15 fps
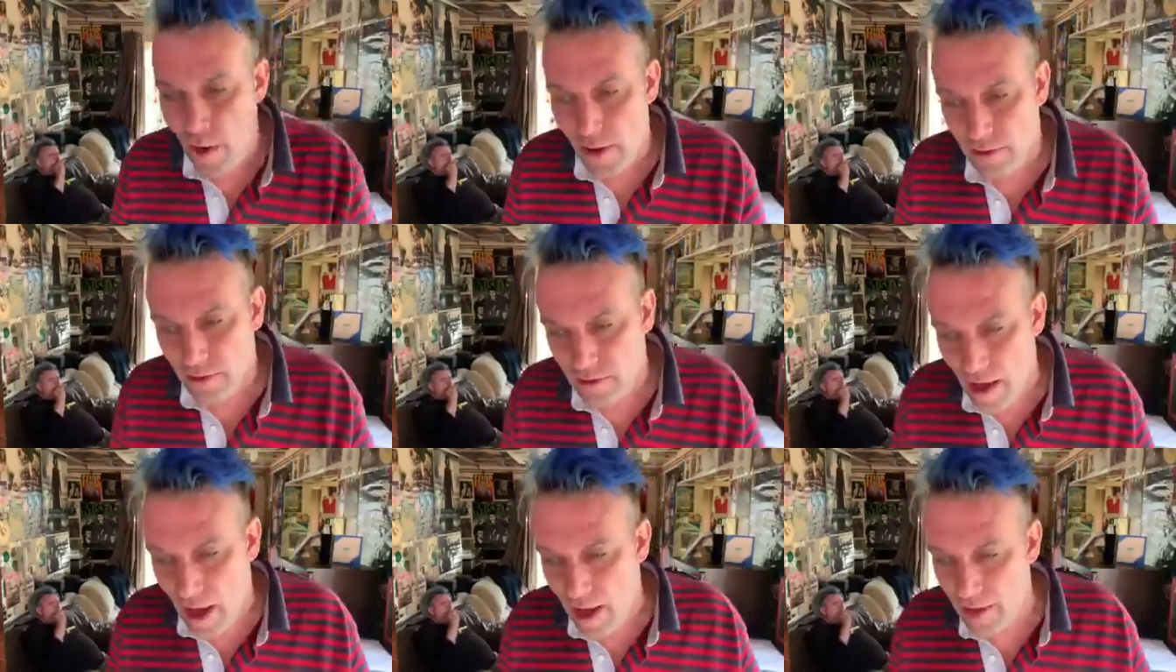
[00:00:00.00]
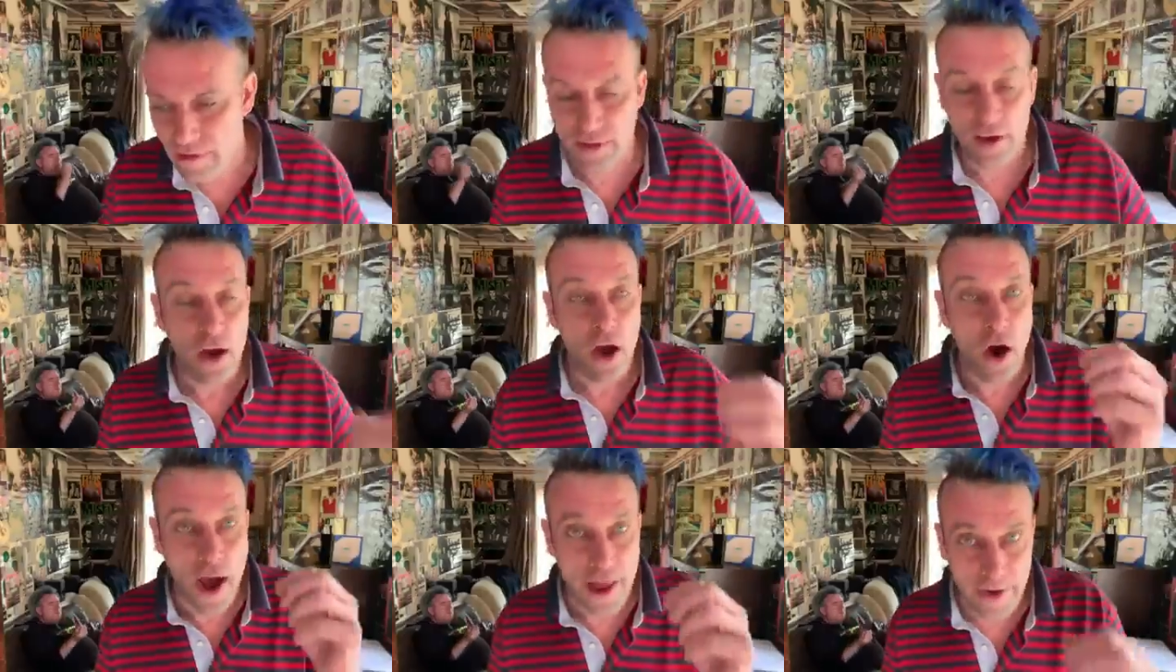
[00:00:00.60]
you understand?
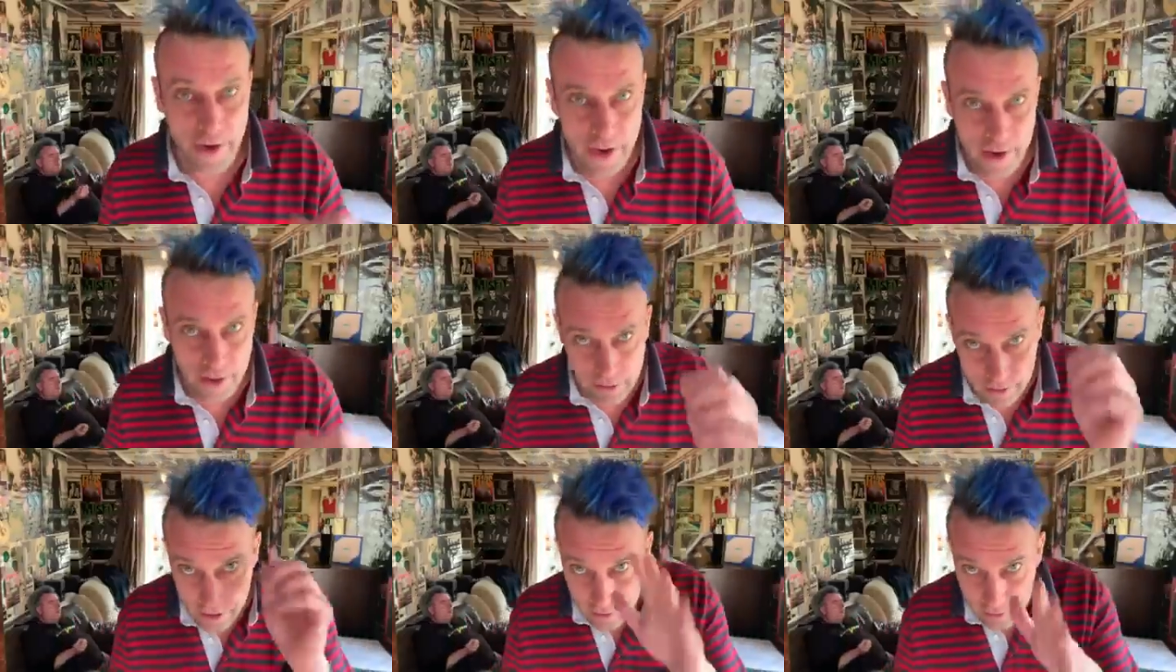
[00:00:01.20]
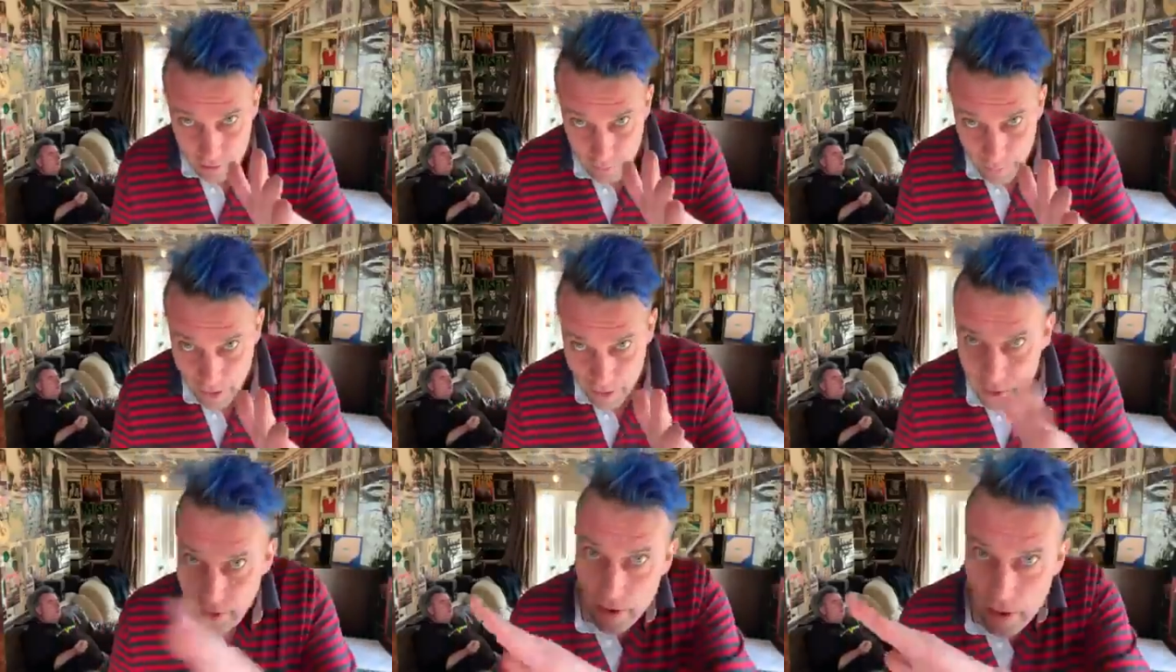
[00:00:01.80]
I need to
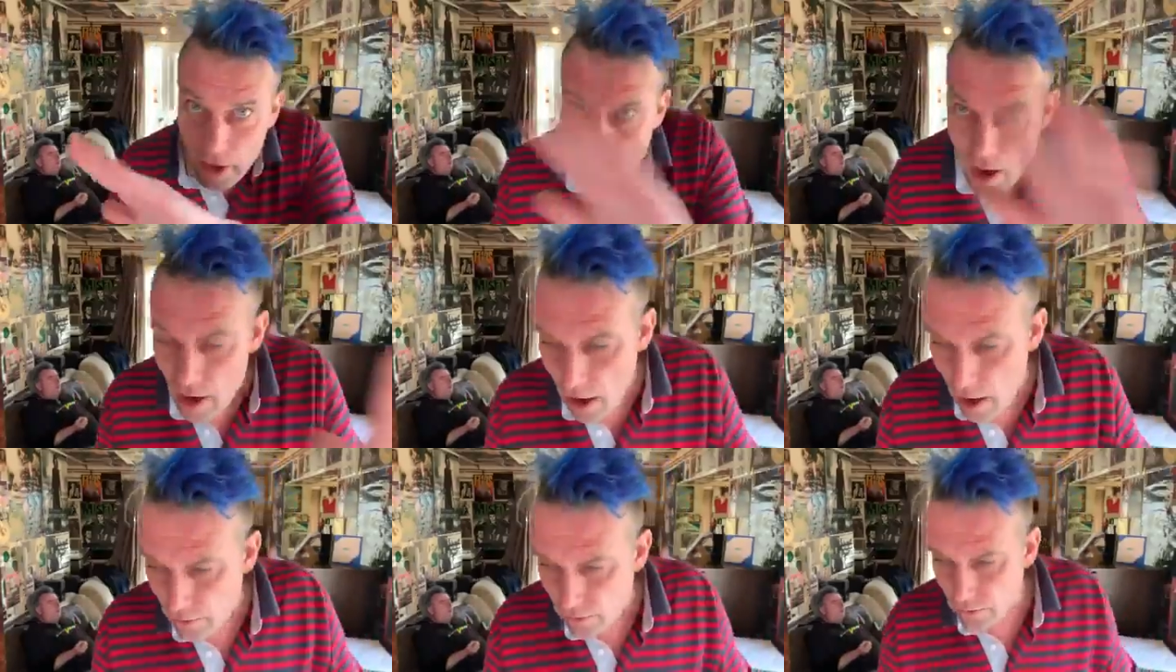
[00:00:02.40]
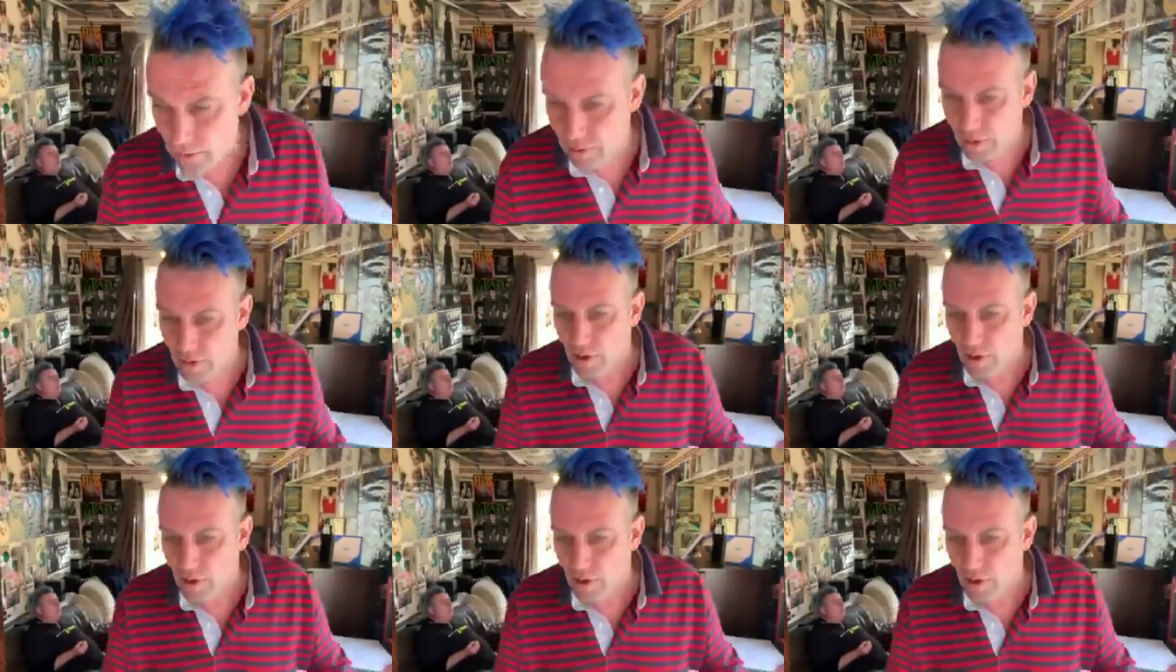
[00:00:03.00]
be alone.